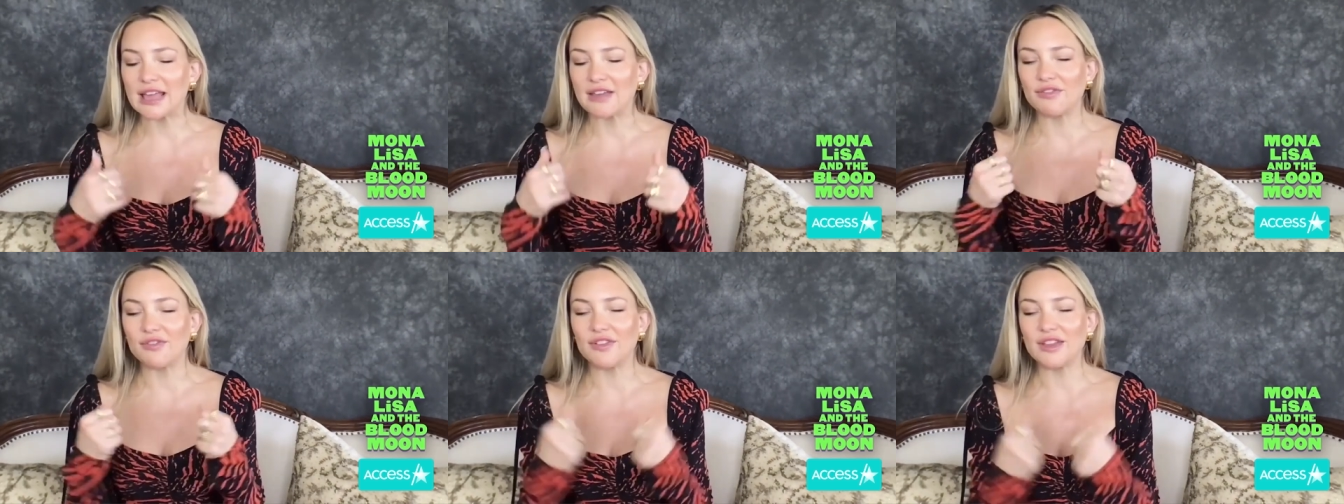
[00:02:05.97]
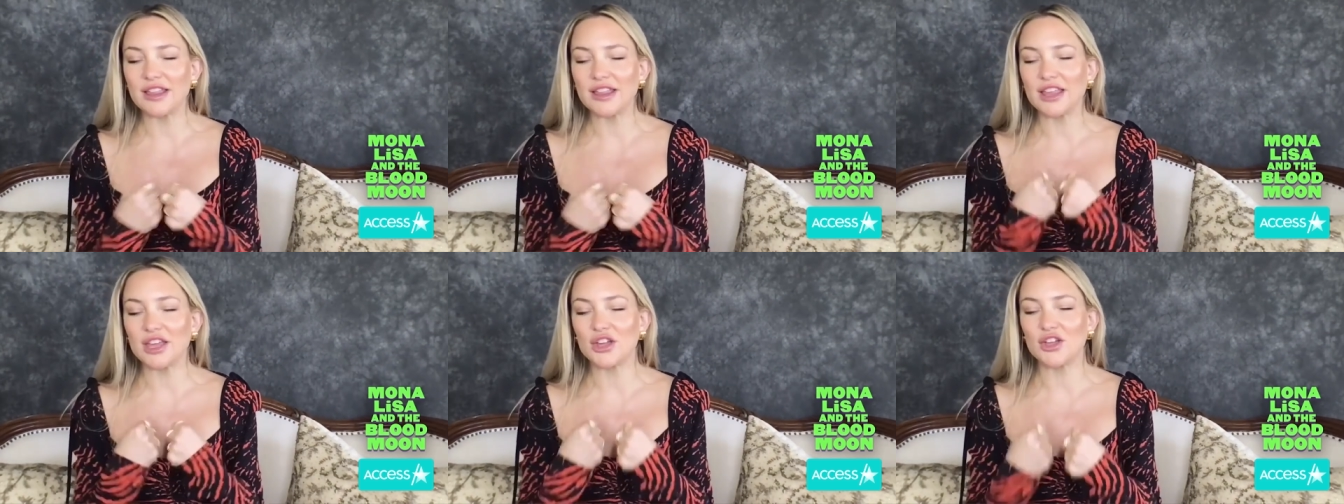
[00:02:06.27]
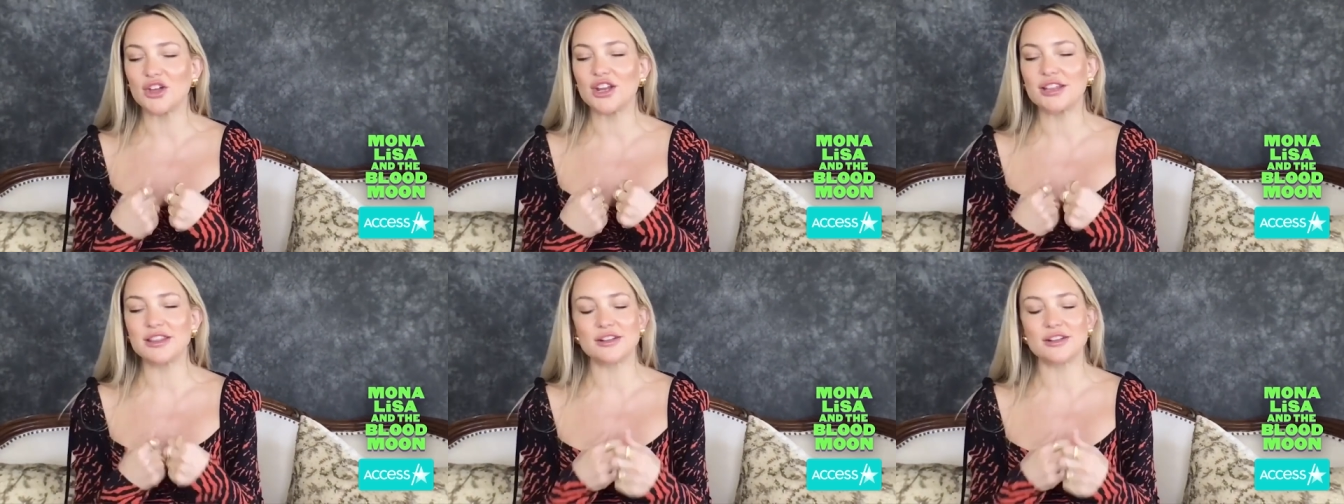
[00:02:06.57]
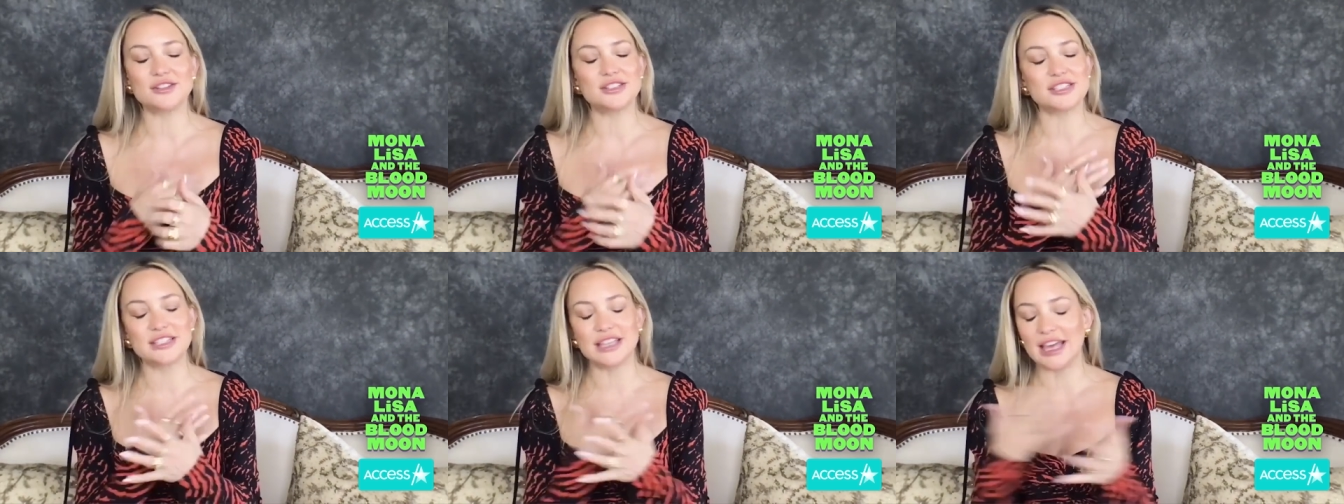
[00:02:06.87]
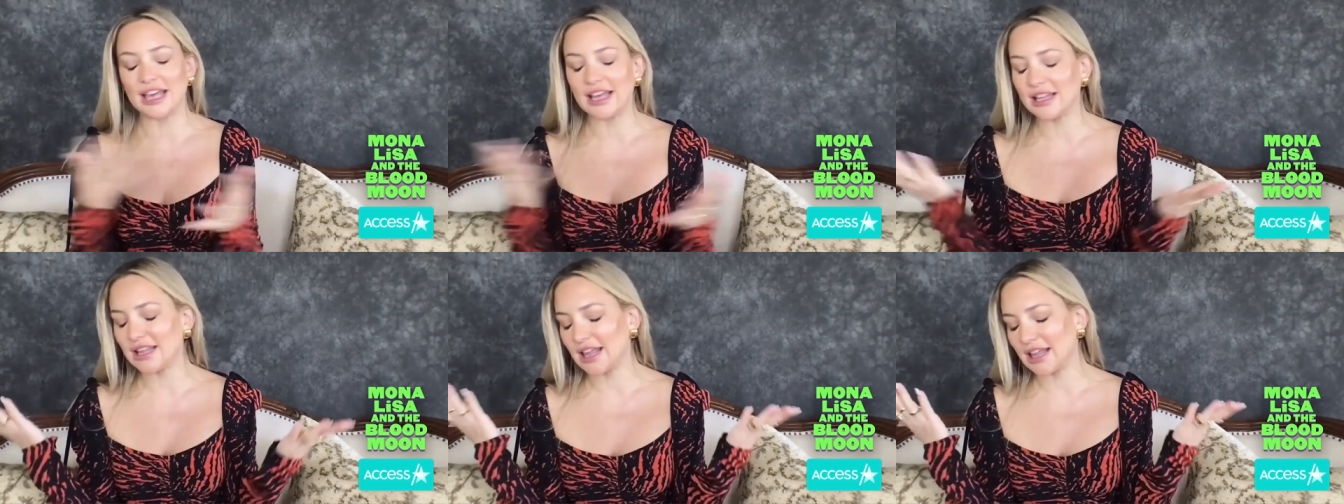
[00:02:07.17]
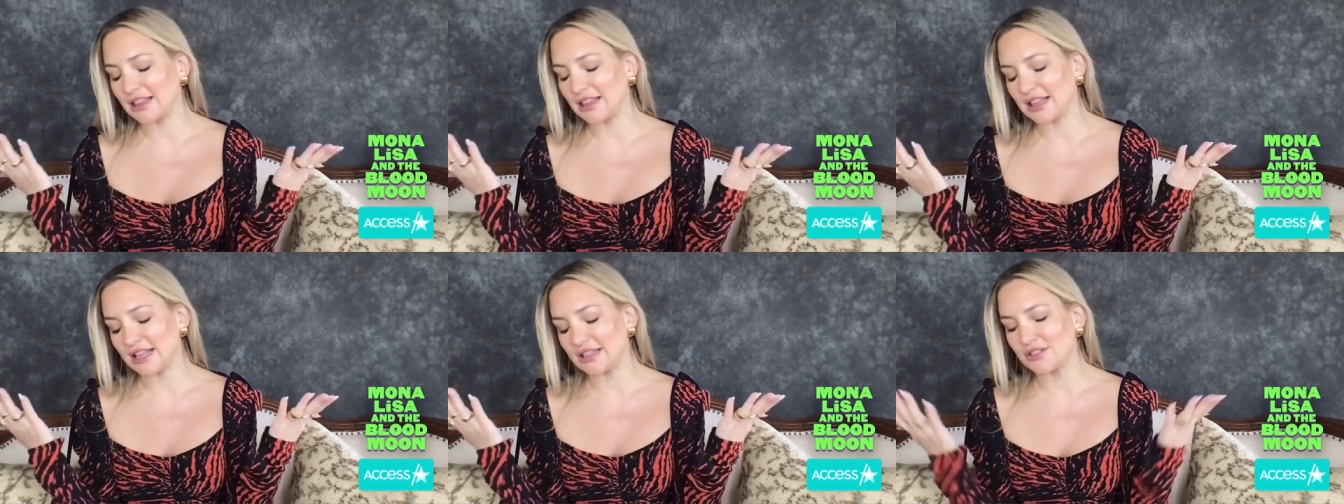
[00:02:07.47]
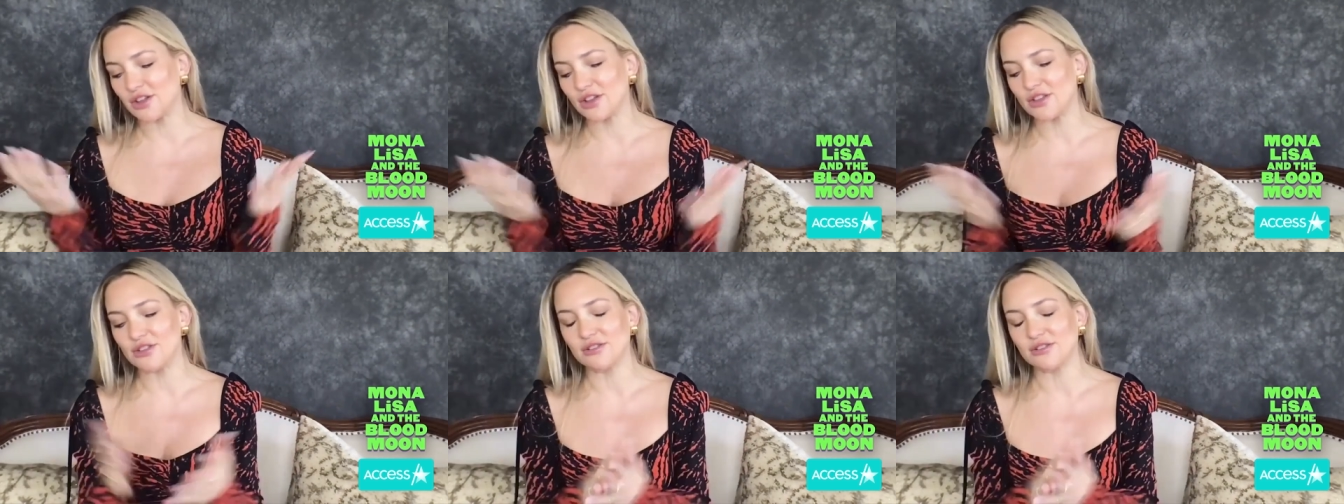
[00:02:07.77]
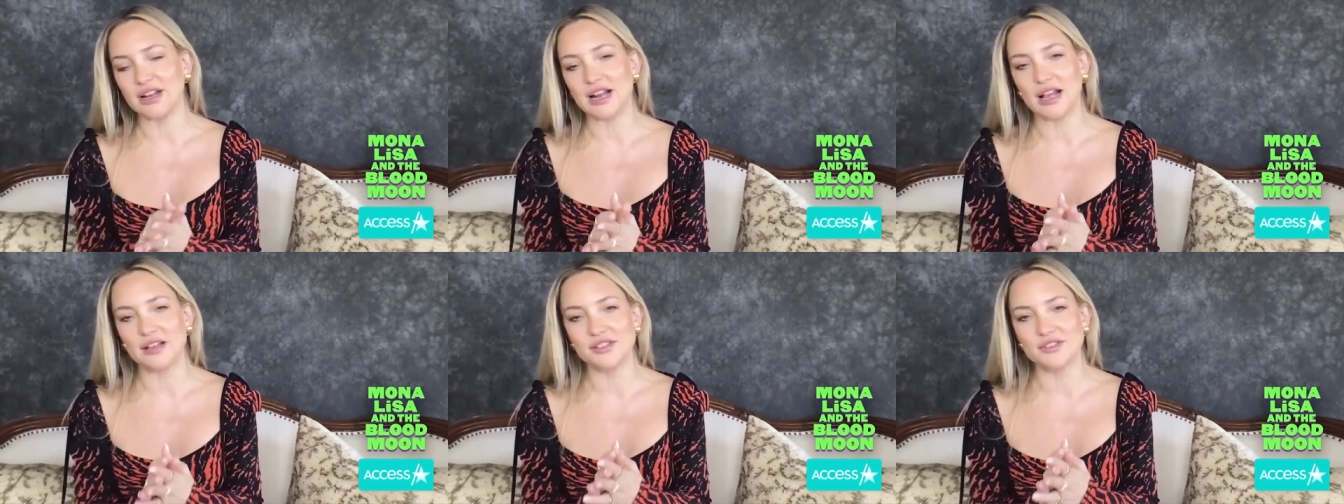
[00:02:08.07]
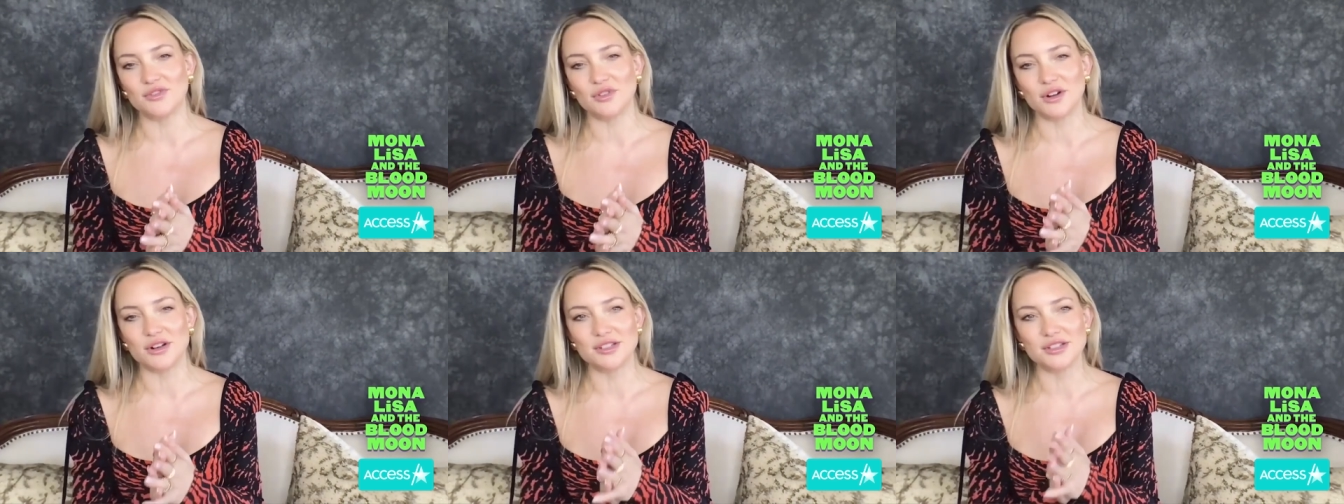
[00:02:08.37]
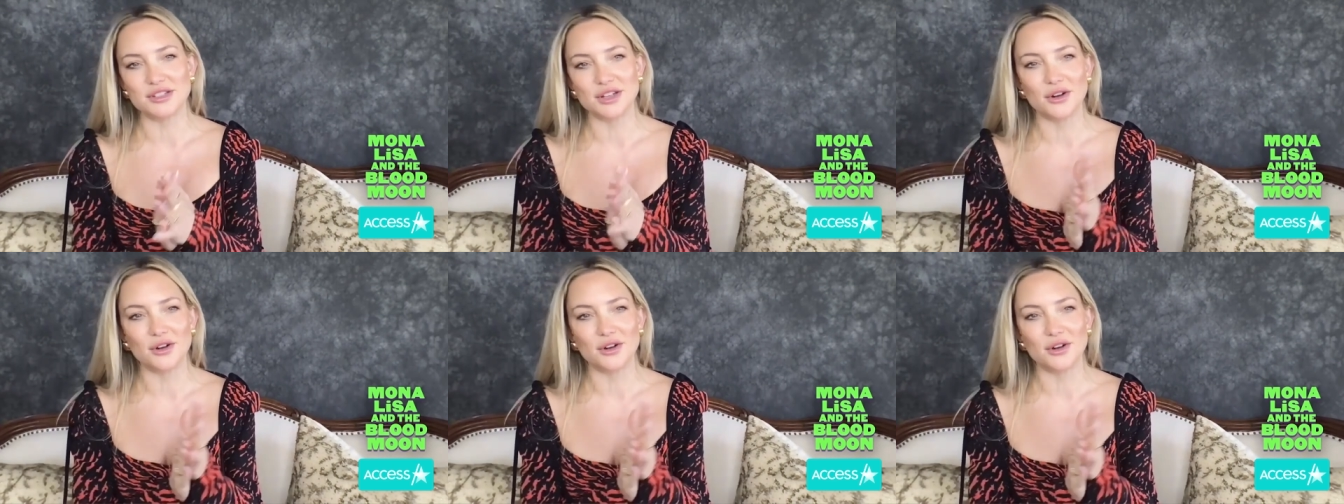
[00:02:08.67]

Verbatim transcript: like feeling good in their skin, like that's all you can ask for.